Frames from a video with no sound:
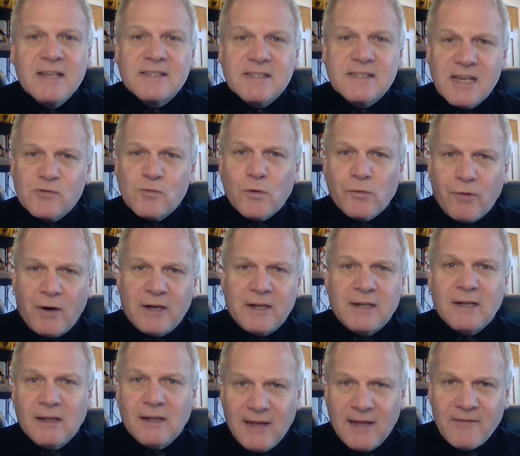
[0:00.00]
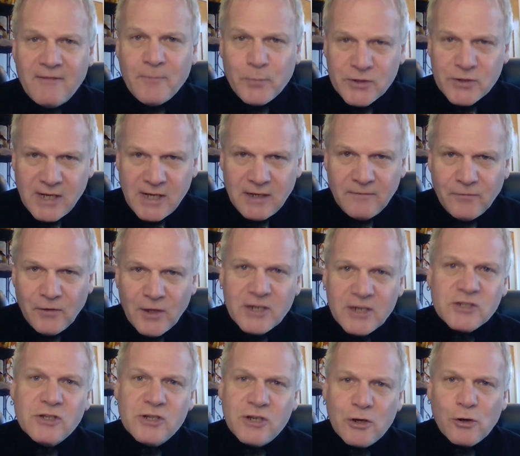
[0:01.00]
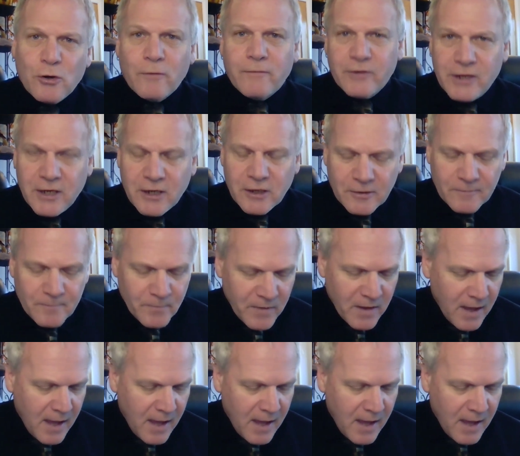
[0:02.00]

says we're running 11% inflation year over year.